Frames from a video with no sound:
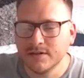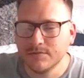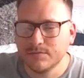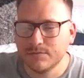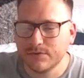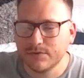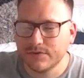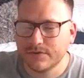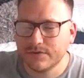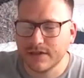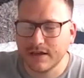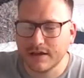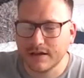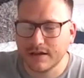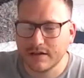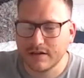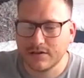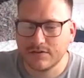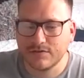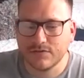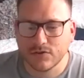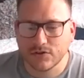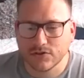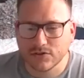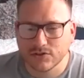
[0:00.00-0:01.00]
But that
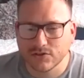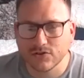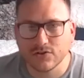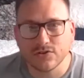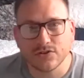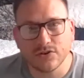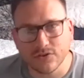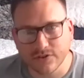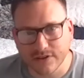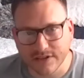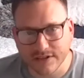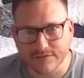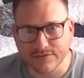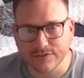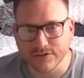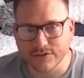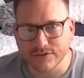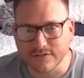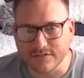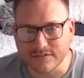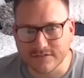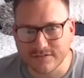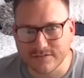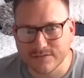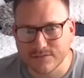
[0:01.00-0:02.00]
advice I got
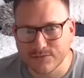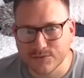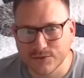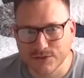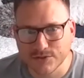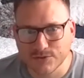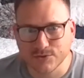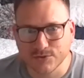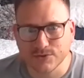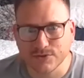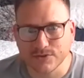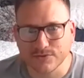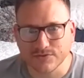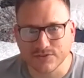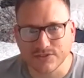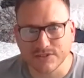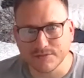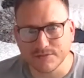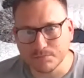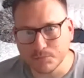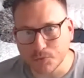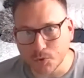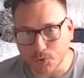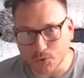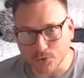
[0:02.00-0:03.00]
given, which was obviously
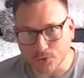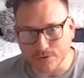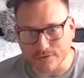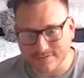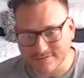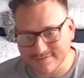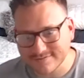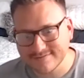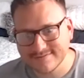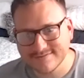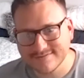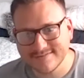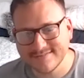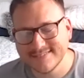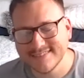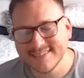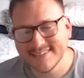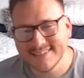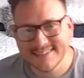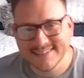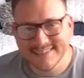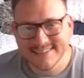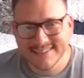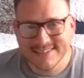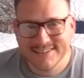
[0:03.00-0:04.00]
mourn
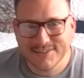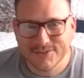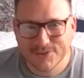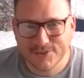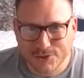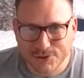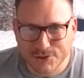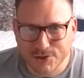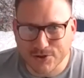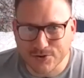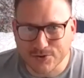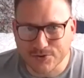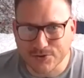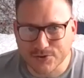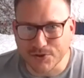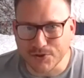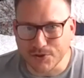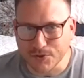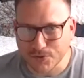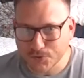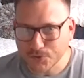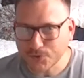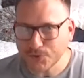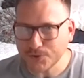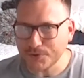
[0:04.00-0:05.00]
the child that you
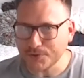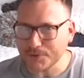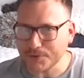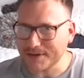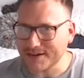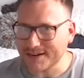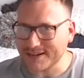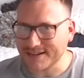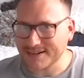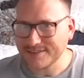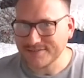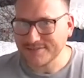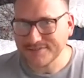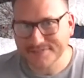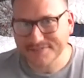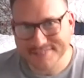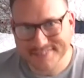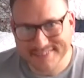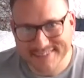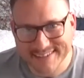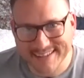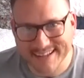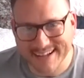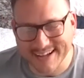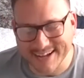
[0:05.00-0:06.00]
thought you were going to
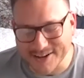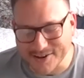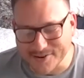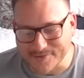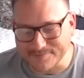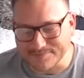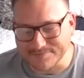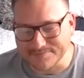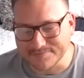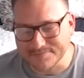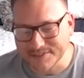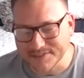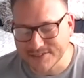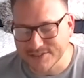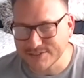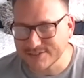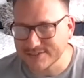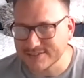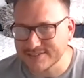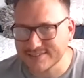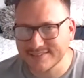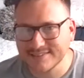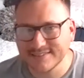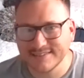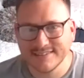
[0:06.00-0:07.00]
have,
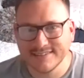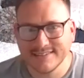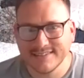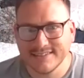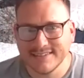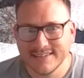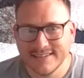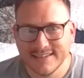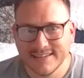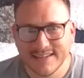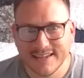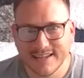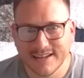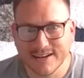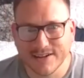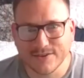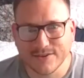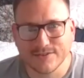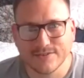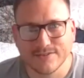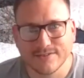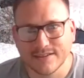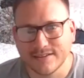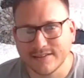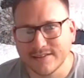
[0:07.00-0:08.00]
because you
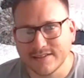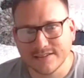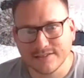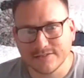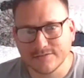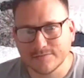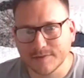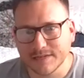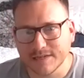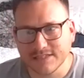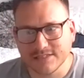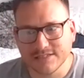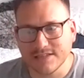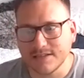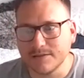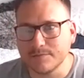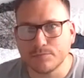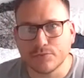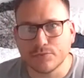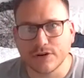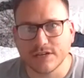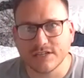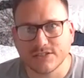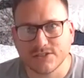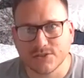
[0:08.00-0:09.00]
know, and then basically
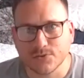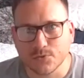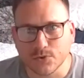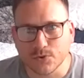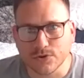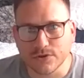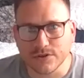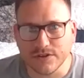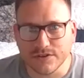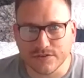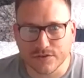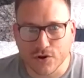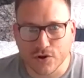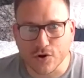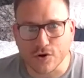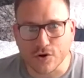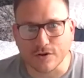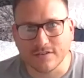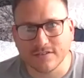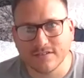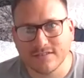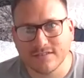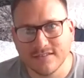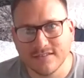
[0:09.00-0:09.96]
embrace the one that you've got.